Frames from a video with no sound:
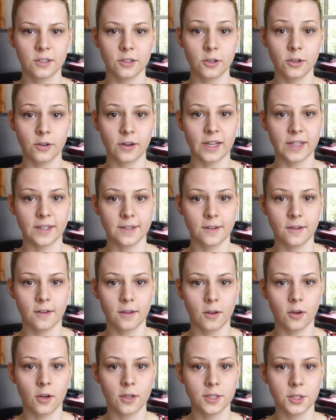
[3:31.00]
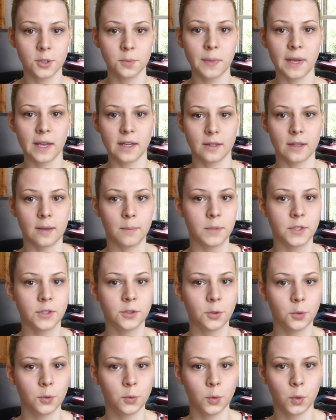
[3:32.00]
Alright, on to make number
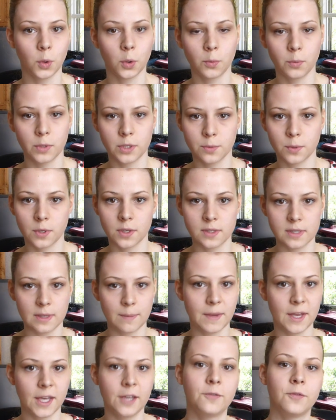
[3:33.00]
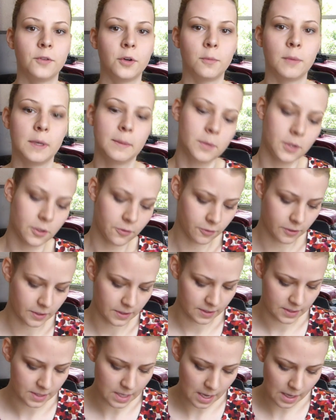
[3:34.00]
2, which was a make for my
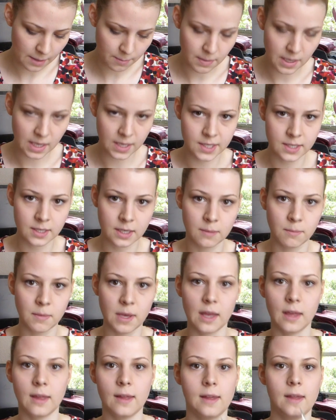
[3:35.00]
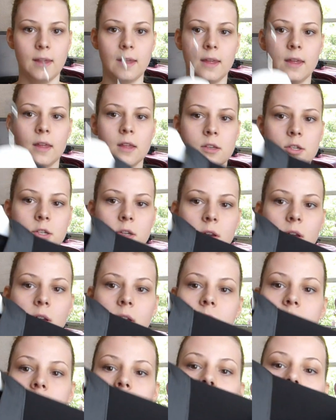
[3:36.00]
boyfriend. I made him a shirt